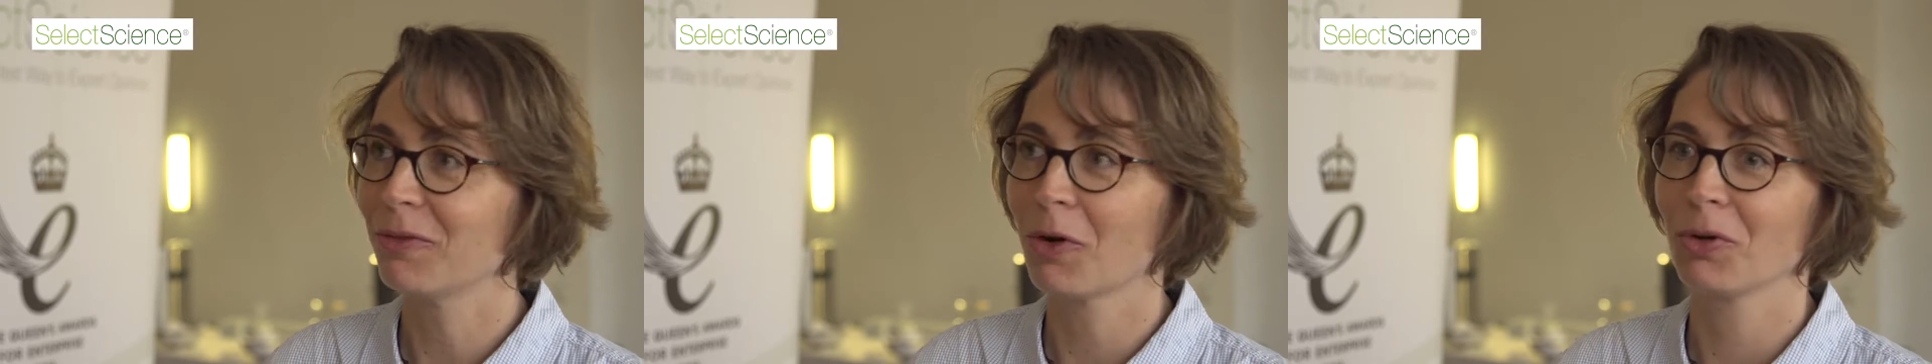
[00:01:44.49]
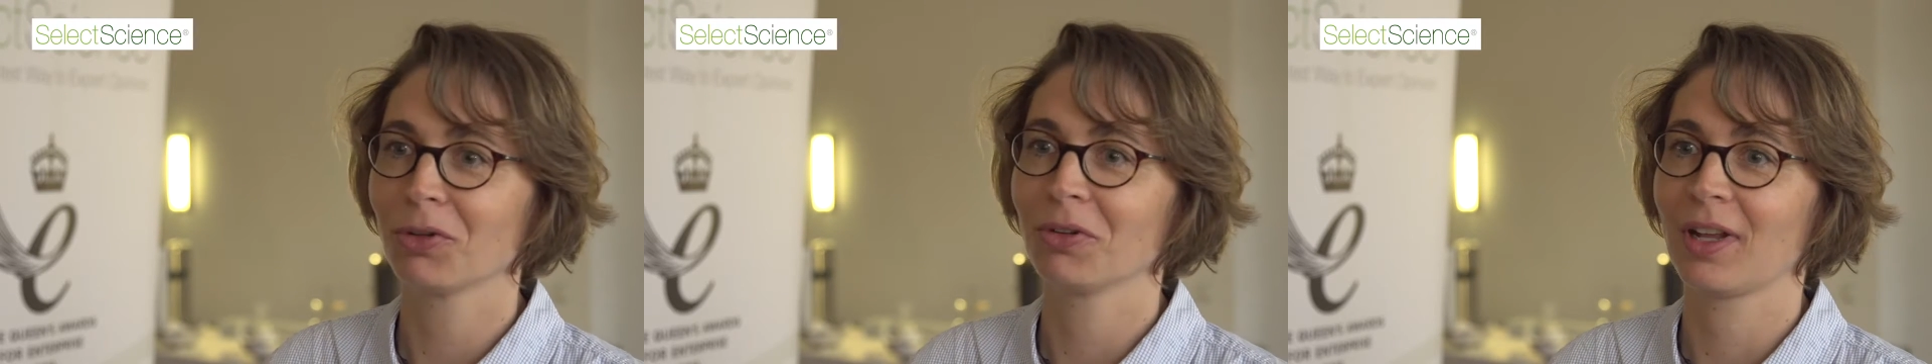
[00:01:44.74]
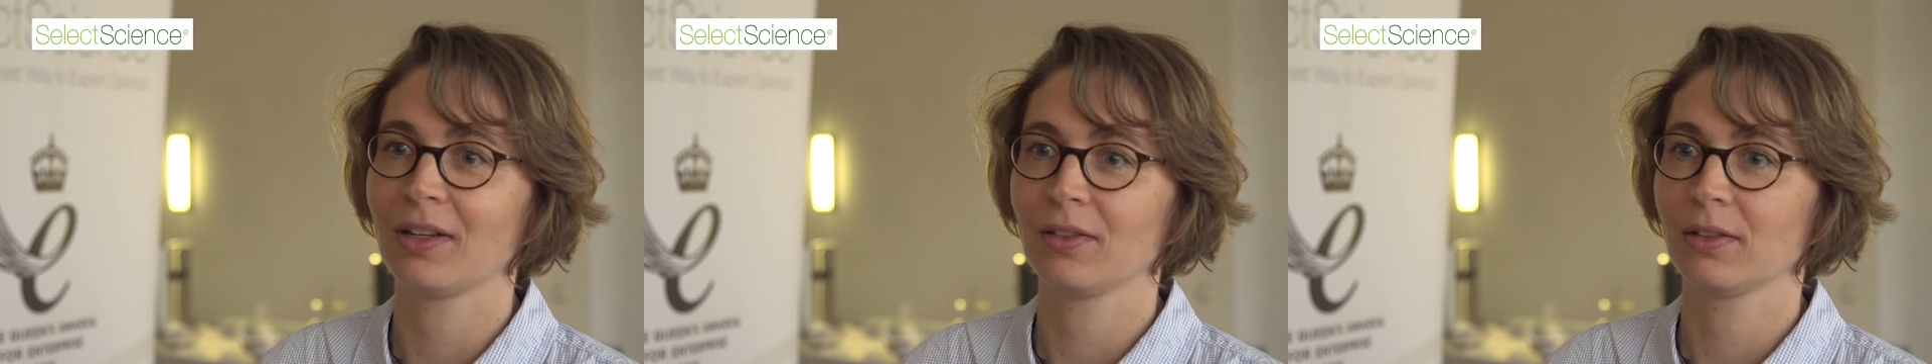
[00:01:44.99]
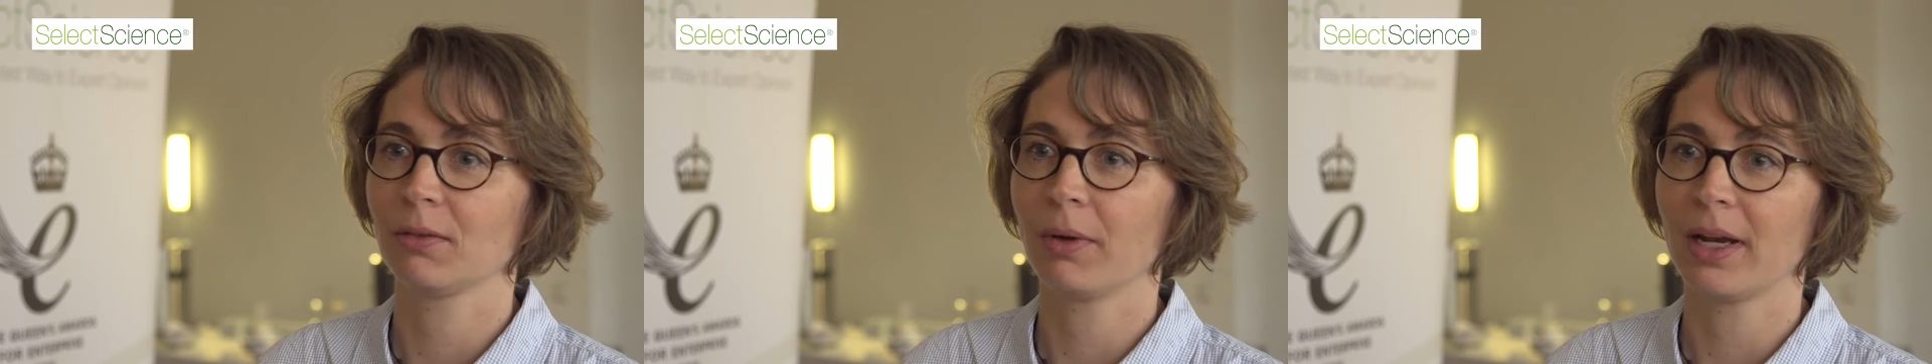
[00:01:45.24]
photon that
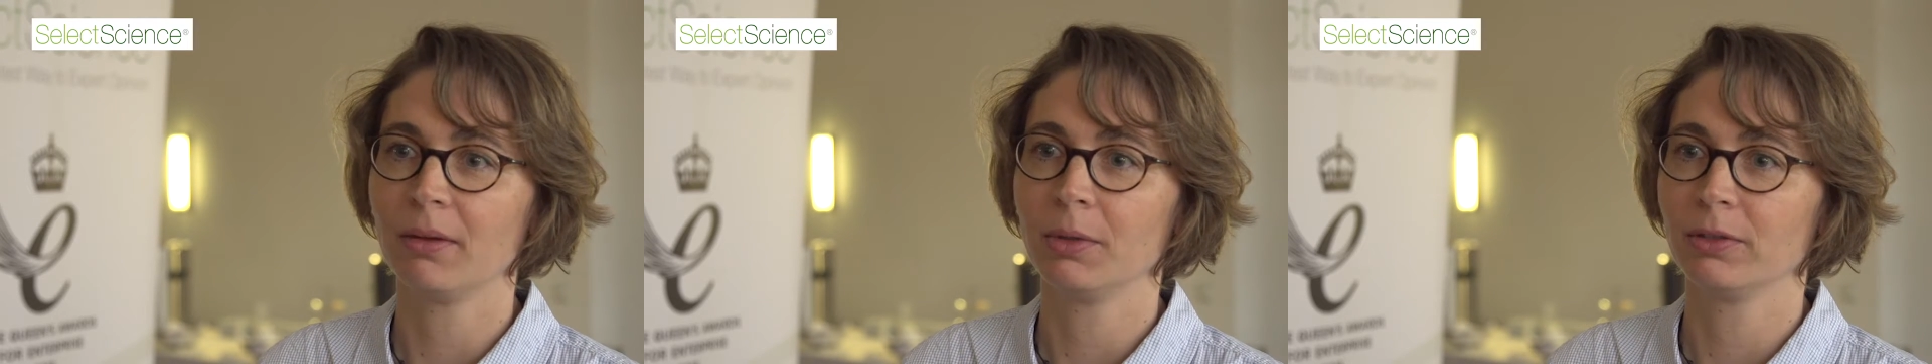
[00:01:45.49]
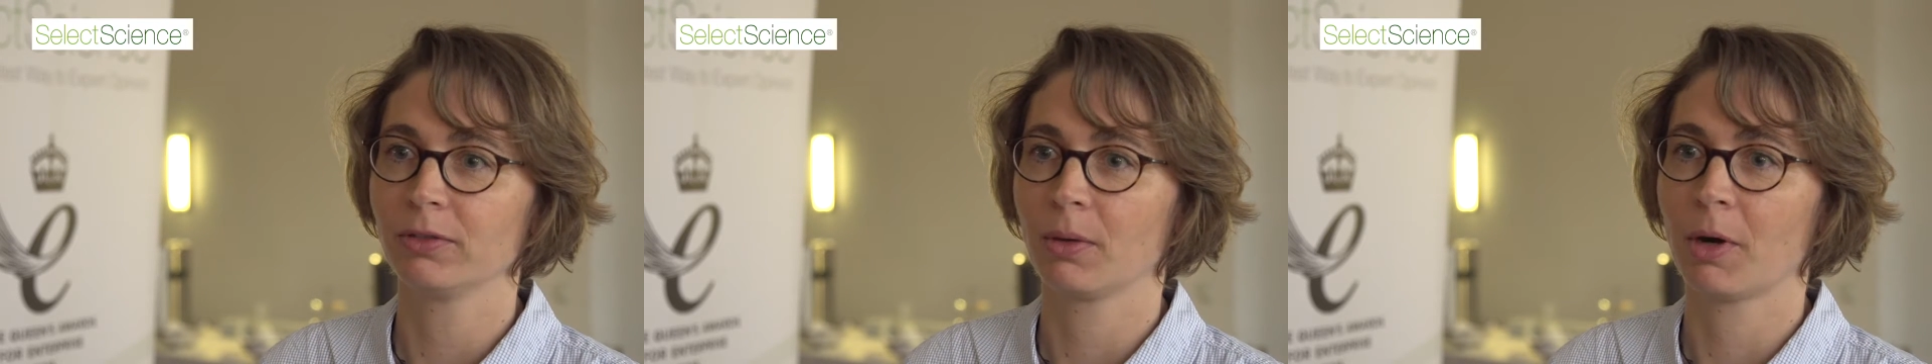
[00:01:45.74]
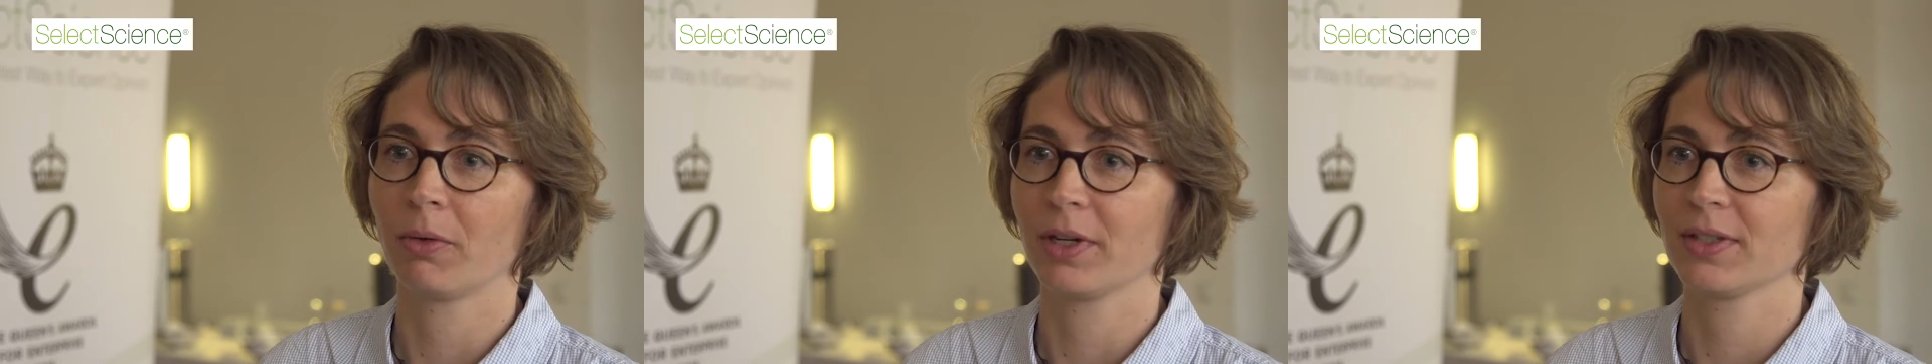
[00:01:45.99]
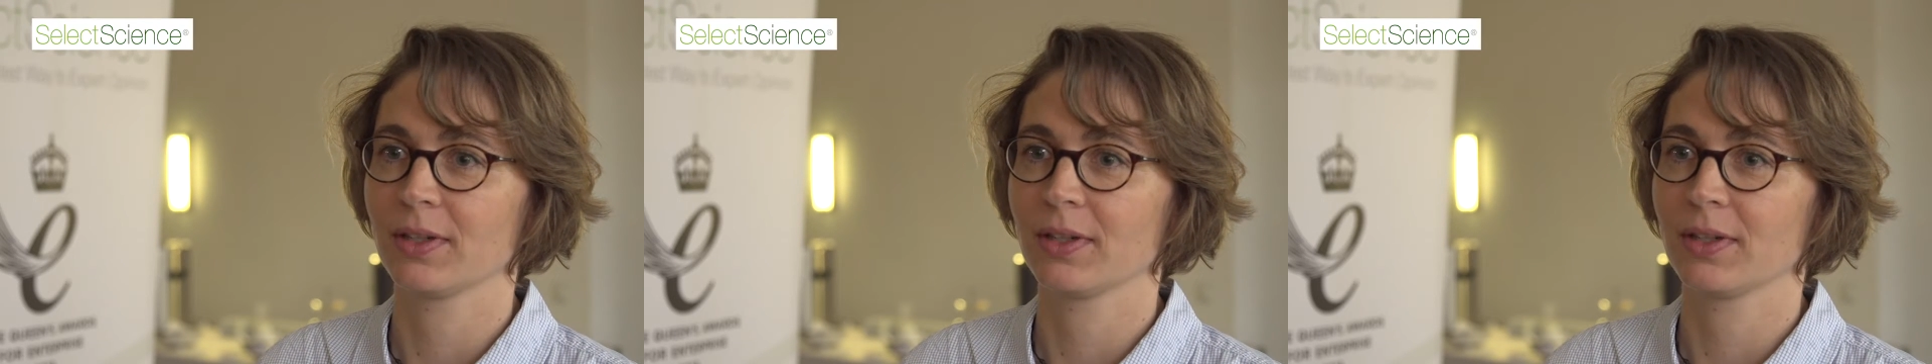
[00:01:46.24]
is available from our